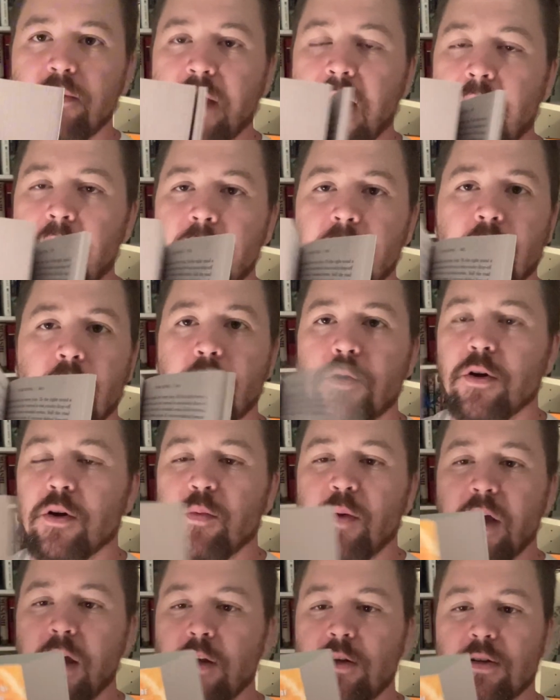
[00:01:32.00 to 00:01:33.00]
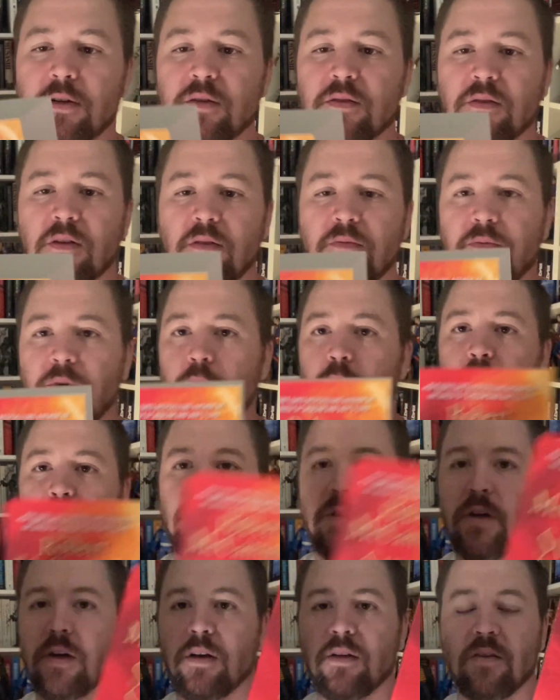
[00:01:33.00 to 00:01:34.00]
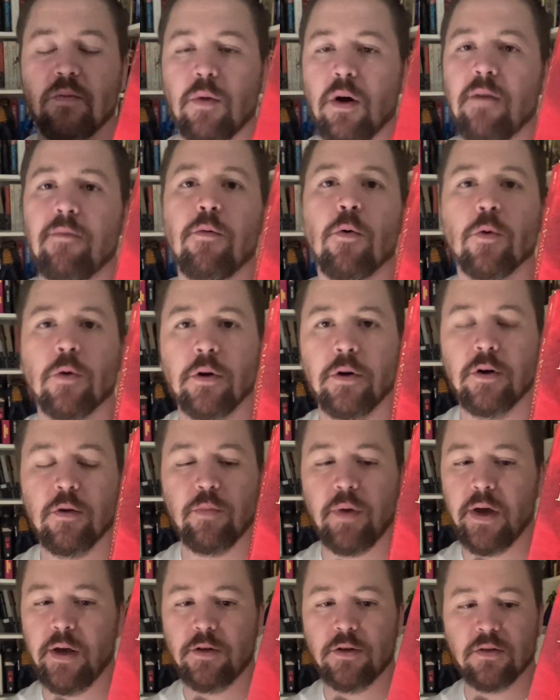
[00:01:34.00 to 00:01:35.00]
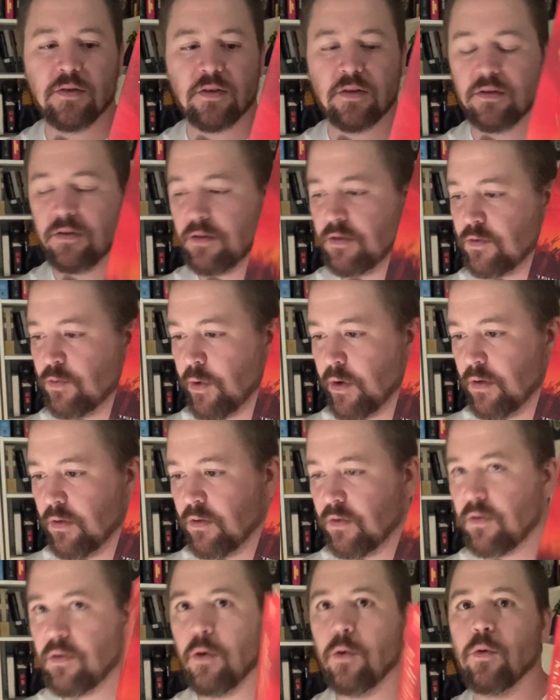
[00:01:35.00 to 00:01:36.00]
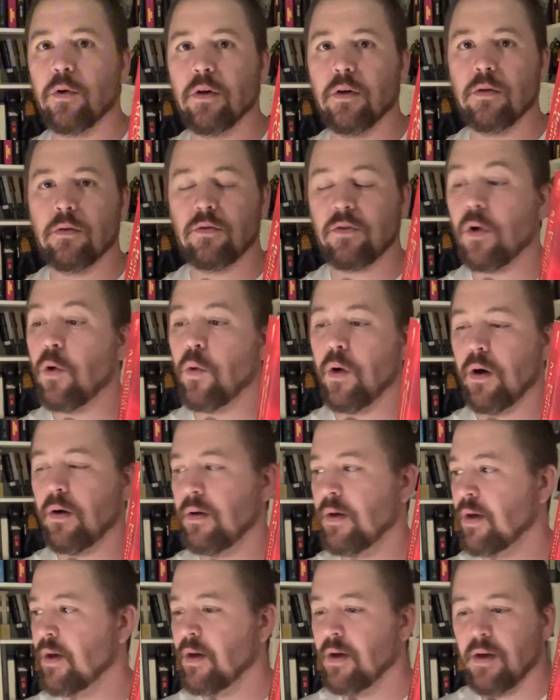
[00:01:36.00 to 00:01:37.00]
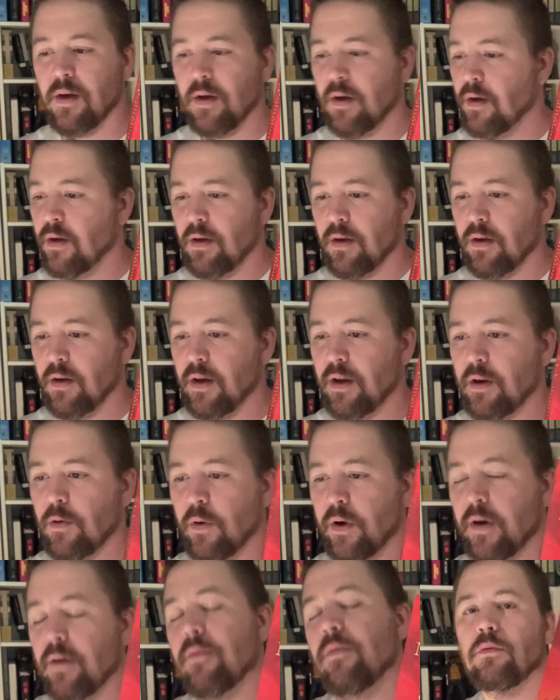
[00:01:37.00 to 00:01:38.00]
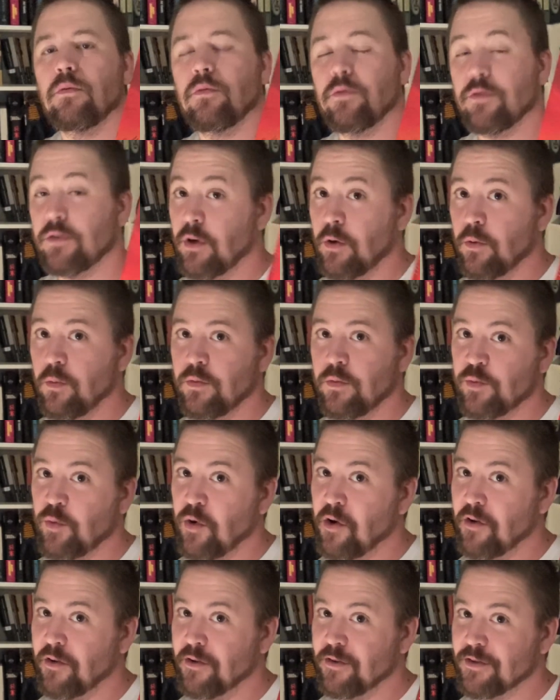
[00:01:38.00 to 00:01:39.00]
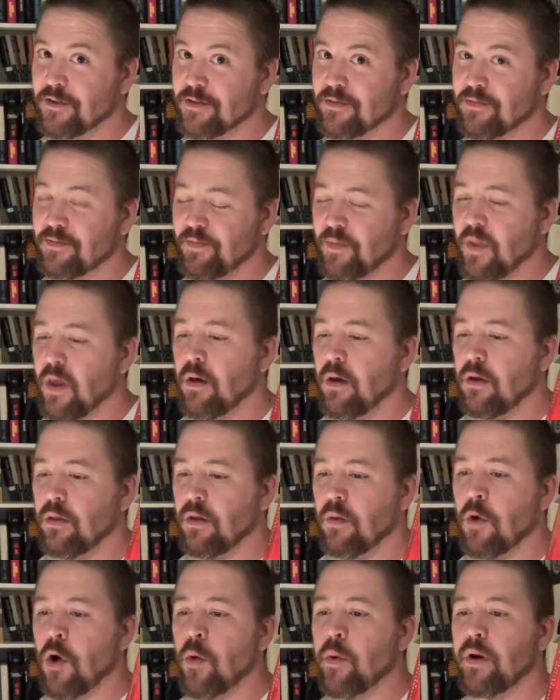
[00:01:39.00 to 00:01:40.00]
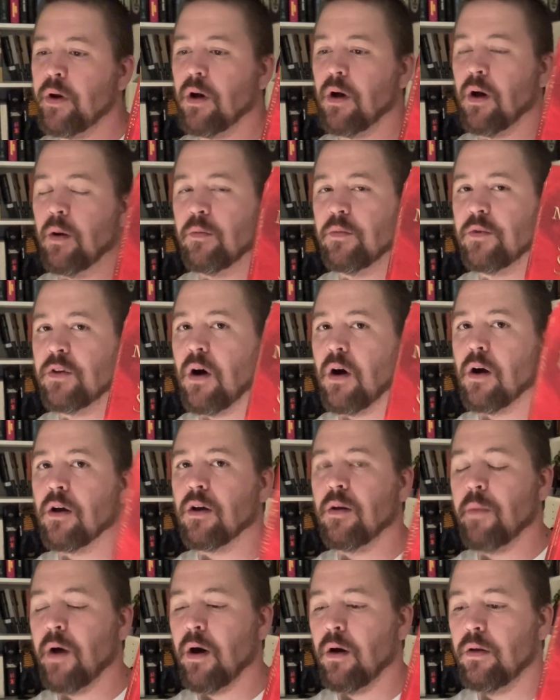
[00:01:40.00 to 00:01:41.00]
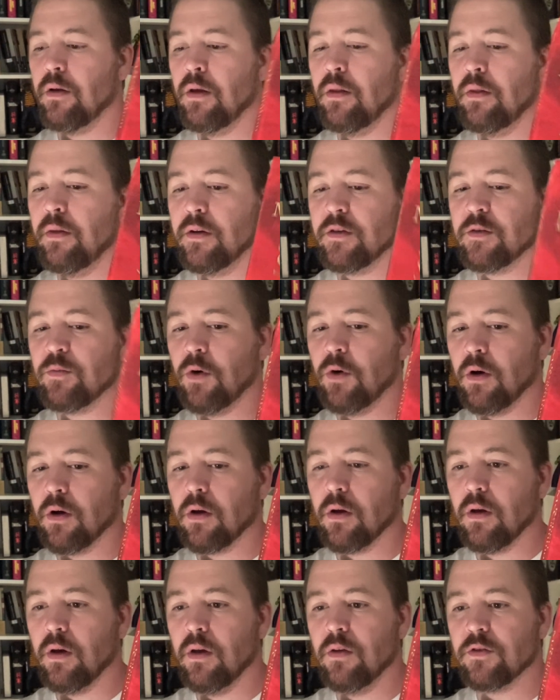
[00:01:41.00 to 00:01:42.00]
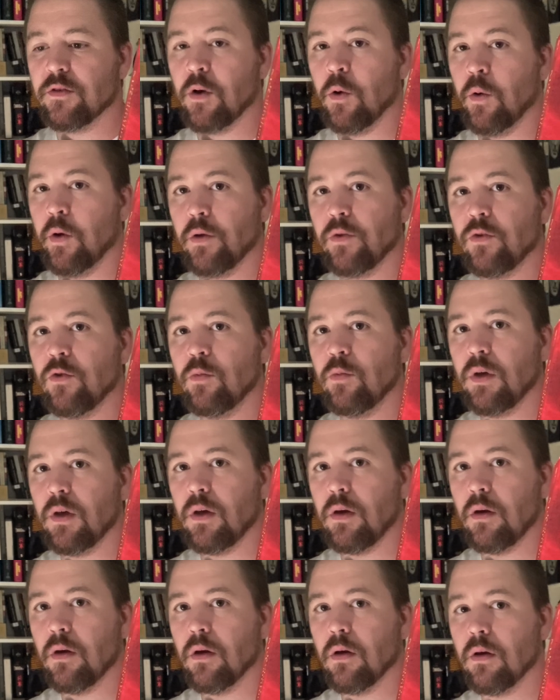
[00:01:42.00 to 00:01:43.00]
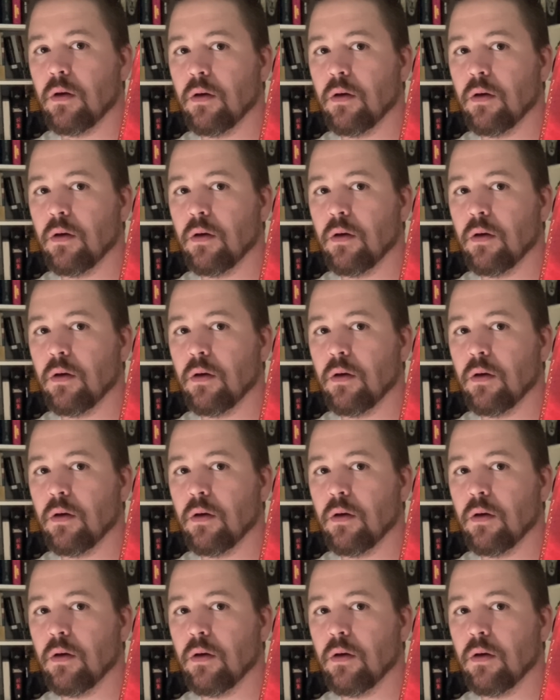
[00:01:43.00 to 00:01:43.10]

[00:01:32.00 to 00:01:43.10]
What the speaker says: 900 pages that feels like it's about 400 pages because it's written so good, so well. Anyway, so spoilers. The moment I'm talking about in this book is going to be